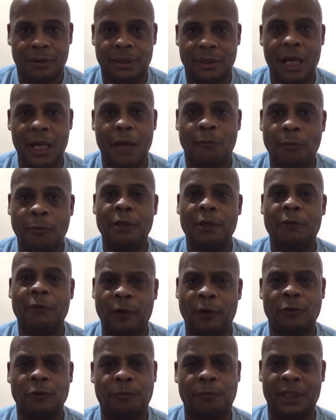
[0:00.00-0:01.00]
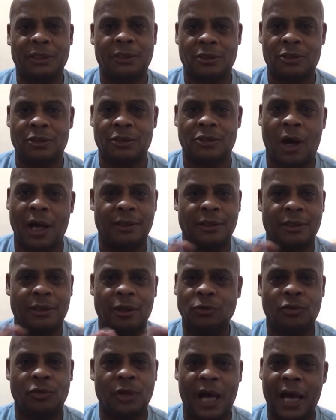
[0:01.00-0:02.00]
that will be the first place to start.
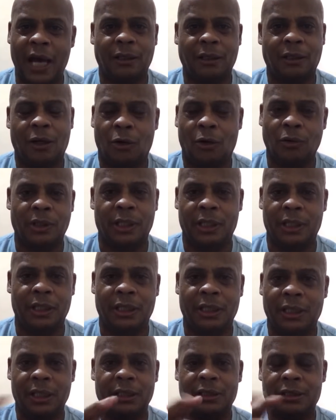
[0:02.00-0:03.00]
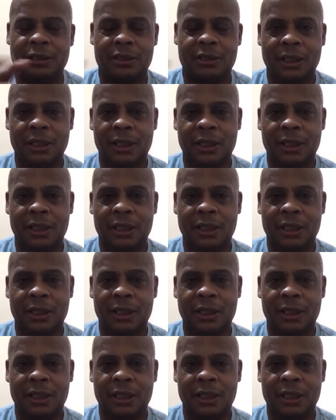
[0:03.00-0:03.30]
Don't try to go to any of these,